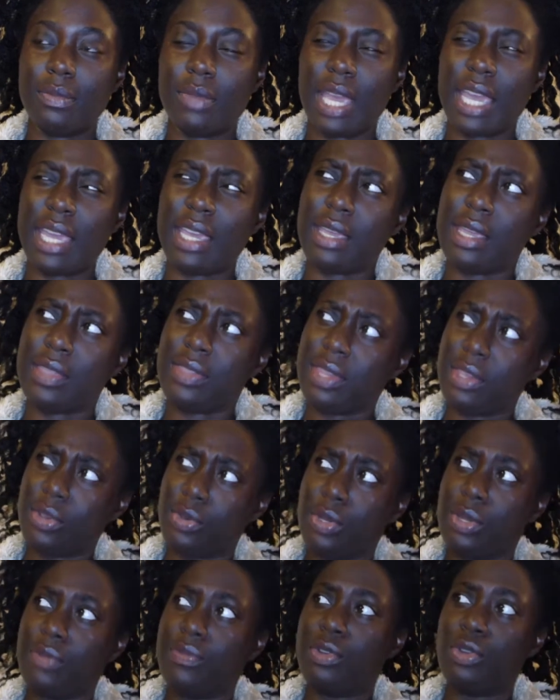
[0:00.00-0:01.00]
heck I think
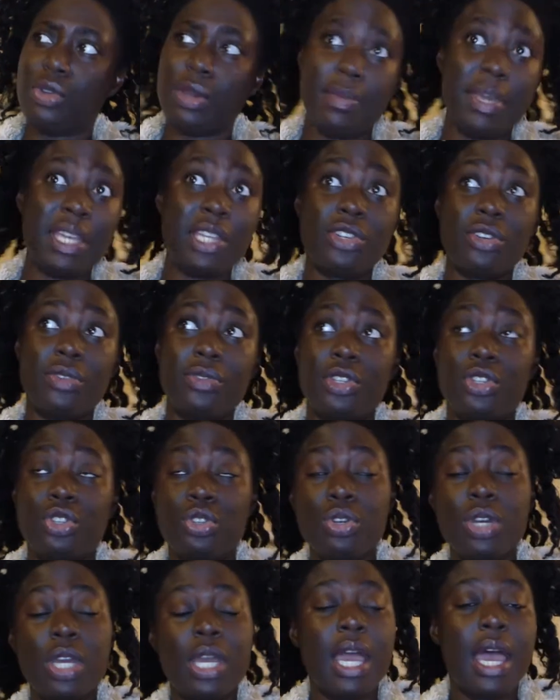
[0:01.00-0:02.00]
you even do a mixture of the two
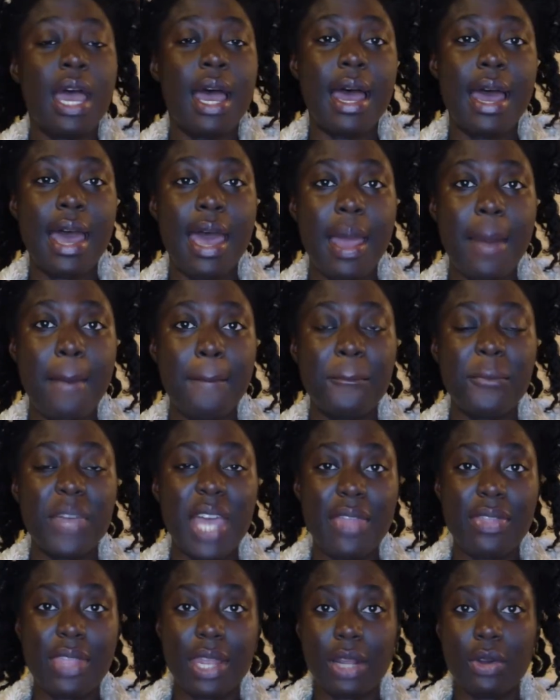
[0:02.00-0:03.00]
um,
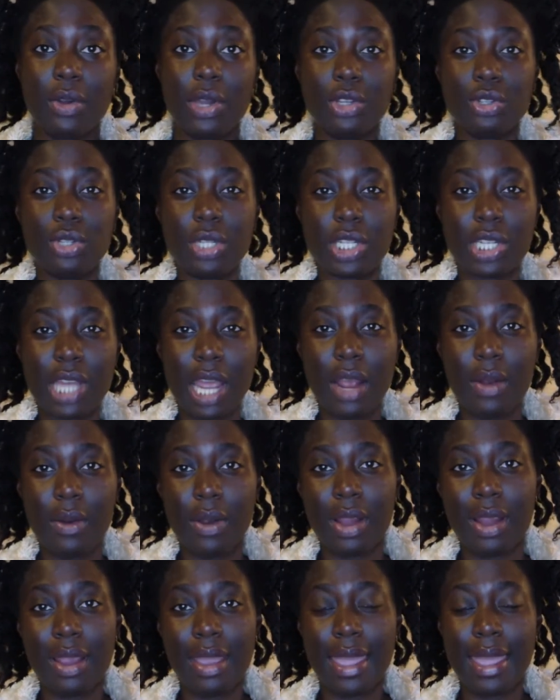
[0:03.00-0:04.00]
and then I go into the
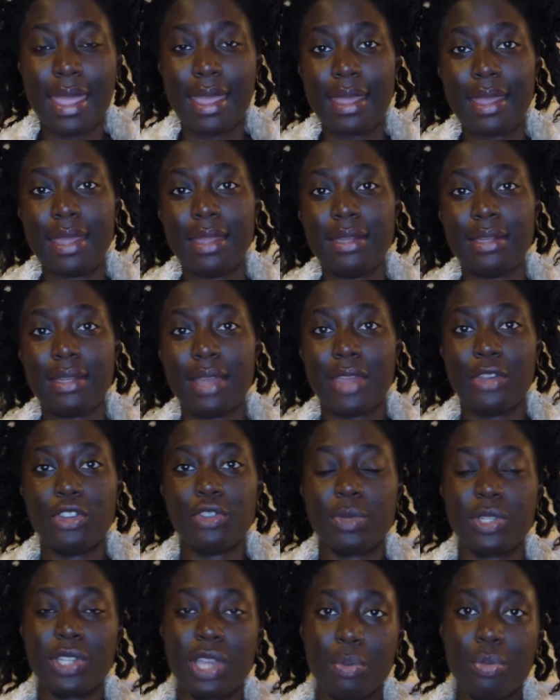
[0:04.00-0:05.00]
shower and I use
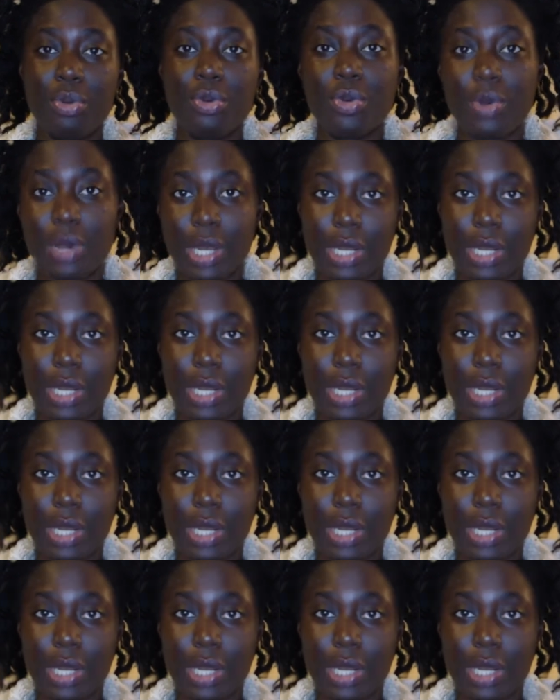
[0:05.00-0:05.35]
my shampoo